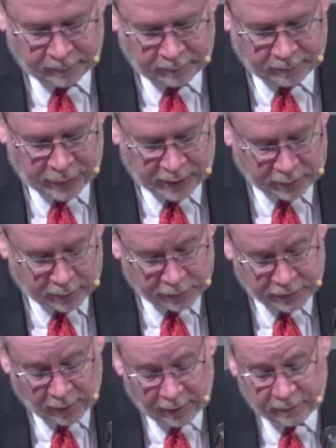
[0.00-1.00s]
Peter
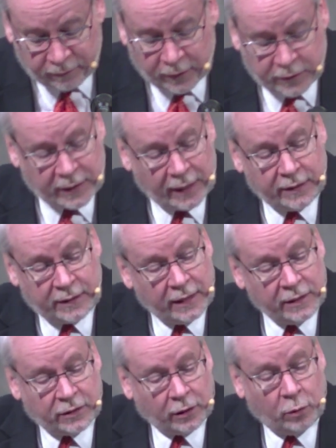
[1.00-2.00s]
goes on in verse 18
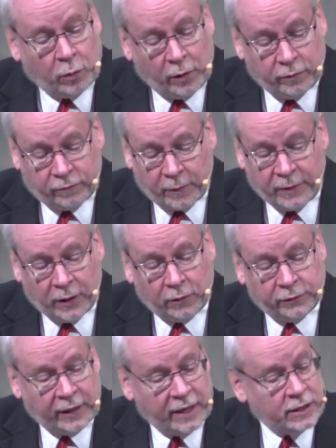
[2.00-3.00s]
to quote from the Old
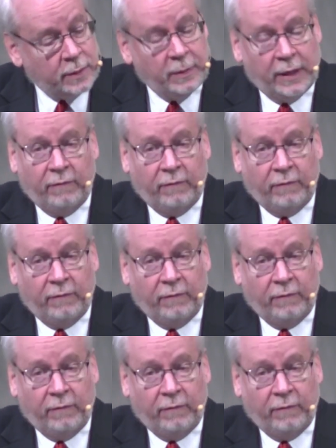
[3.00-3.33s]
Testament,